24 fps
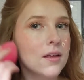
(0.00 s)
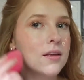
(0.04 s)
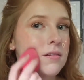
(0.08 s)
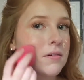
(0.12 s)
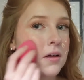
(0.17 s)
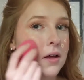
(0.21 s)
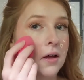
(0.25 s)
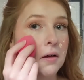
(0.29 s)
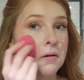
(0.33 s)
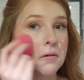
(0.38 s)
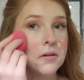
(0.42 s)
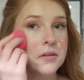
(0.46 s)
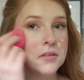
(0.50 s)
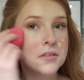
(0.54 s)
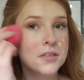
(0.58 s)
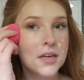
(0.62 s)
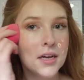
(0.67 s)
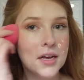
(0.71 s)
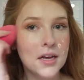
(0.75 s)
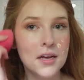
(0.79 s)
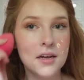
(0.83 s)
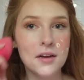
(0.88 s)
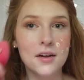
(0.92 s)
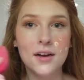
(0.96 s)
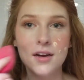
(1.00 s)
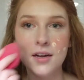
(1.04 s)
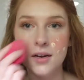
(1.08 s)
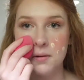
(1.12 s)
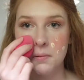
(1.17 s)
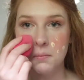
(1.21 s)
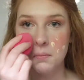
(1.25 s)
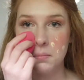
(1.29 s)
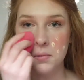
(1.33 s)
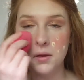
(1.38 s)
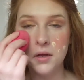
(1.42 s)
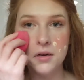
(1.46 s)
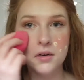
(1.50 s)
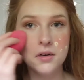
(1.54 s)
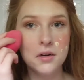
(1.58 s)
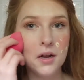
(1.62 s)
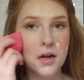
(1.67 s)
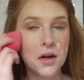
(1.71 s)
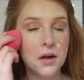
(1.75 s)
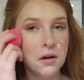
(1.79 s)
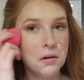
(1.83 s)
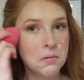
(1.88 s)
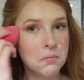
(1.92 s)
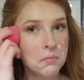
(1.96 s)
I will say it kind of blended
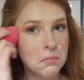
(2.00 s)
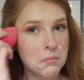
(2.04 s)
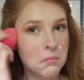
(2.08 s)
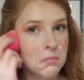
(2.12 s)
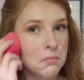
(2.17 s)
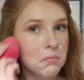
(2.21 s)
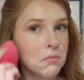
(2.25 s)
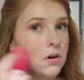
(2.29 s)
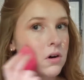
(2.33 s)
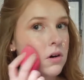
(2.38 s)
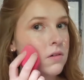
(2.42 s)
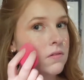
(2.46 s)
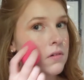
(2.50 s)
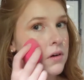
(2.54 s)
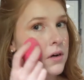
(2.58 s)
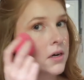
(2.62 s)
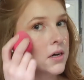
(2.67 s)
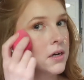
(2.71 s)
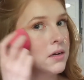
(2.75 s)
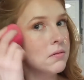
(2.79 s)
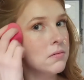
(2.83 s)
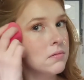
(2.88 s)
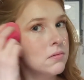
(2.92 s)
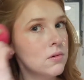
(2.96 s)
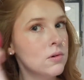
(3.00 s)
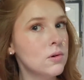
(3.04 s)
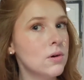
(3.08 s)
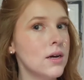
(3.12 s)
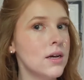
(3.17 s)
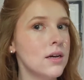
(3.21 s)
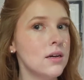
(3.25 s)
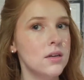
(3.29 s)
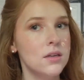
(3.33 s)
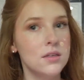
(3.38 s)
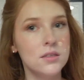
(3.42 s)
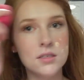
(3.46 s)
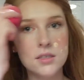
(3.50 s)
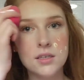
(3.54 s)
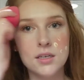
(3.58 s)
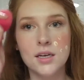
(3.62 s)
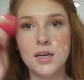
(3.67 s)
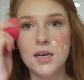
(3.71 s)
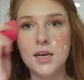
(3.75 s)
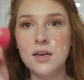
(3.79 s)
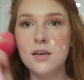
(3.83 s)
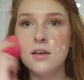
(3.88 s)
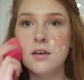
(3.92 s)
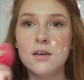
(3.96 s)
out over it quite
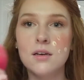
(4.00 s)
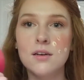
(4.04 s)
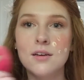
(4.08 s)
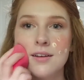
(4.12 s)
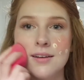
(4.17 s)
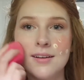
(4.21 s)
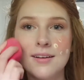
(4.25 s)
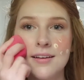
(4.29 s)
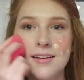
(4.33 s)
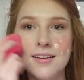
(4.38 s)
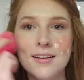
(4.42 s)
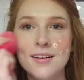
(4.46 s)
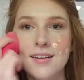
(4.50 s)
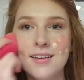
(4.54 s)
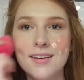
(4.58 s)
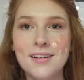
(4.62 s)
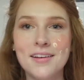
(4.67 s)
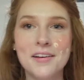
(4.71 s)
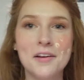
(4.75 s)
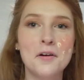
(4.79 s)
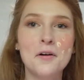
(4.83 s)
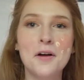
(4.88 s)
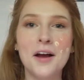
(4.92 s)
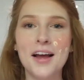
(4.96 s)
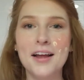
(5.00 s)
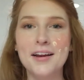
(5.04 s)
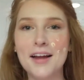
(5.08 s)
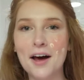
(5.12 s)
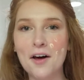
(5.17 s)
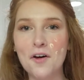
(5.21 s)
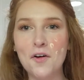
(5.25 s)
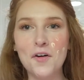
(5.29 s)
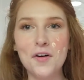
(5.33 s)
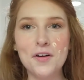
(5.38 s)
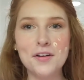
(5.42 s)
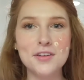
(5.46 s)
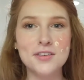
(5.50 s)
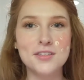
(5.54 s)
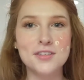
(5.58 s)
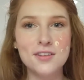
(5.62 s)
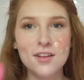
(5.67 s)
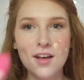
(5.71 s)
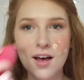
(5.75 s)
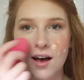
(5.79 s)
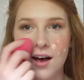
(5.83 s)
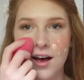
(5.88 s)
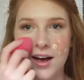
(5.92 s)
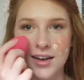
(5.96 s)
easily. Okay, now all is
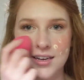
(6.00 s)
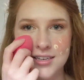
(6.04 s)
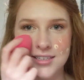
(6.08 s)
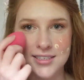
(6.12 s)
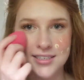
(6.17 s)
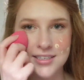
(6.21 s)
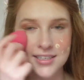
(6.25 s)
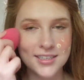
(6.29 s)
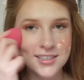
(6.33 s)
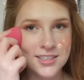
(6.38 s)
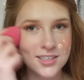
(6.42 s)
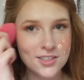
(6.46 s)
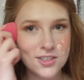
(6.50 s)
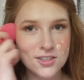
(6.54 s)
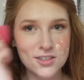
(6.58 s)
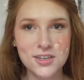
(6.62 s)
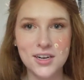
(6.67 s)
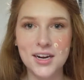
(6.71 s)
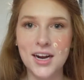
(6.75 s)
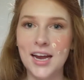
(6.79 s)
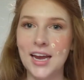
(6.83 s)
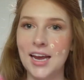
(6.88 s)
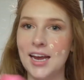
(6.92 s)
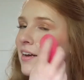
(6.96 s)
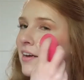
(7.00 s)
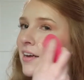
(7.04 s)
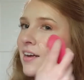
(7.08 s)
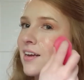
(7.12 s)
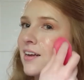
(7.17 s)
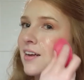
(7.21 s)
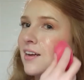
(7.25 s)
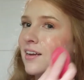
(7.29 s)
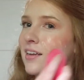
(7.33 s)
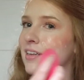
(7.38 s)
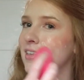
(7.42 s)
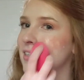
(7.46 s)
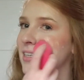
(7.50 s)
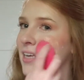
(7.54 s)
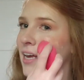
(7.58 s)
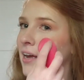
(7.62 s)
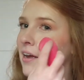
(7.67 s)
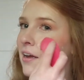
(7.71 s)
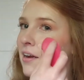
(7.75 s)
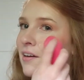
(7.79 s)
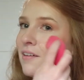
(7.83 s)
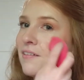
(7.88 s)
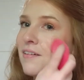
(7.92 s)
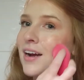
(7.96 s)
lost. This is great. It's
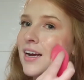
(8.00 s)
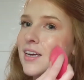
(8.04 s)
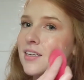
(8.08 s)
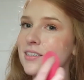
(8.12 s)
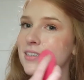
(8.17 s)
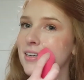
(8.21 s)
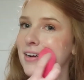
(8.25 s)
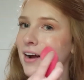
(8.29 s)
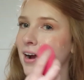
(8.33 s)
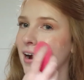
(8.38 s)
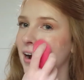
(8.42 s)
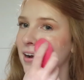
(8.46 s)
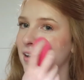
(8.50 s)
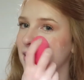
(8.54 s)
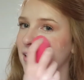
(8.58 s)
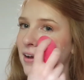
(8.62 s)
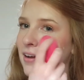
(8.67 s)
like an eraser.